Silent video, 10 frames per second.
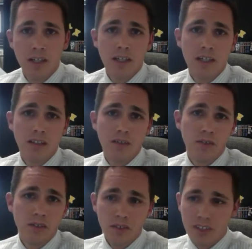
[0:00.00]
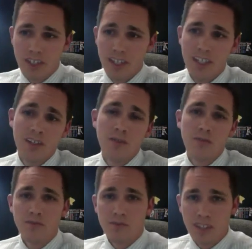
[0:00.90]
And just getting
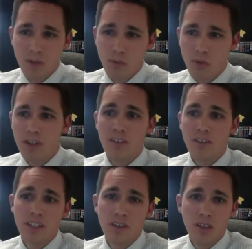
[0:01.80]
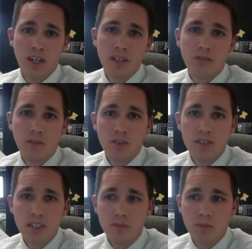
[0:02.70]
your kind of word out there, a lot of
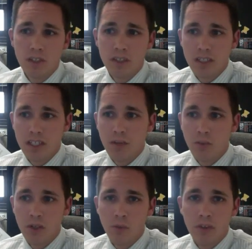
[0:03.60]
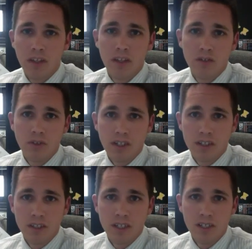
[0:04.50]
universities really network within those
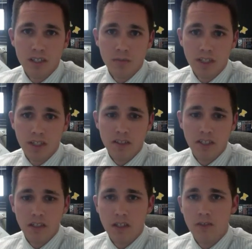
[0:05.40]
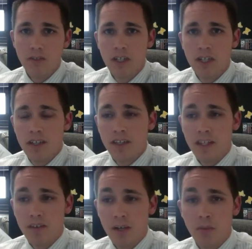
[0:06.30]
organizations because they know that
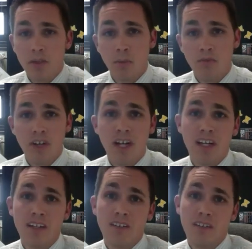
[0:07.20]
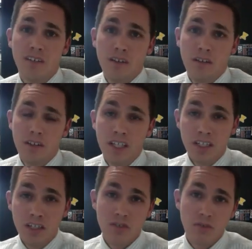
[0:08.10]
they're able to provide the
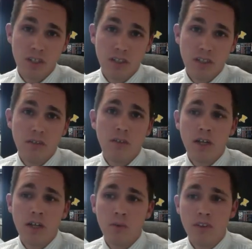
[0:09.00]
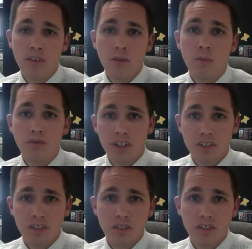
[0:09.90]
industry uh, with new
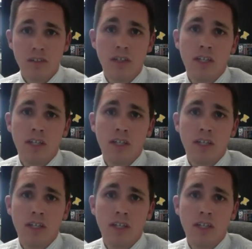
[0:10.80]
professionals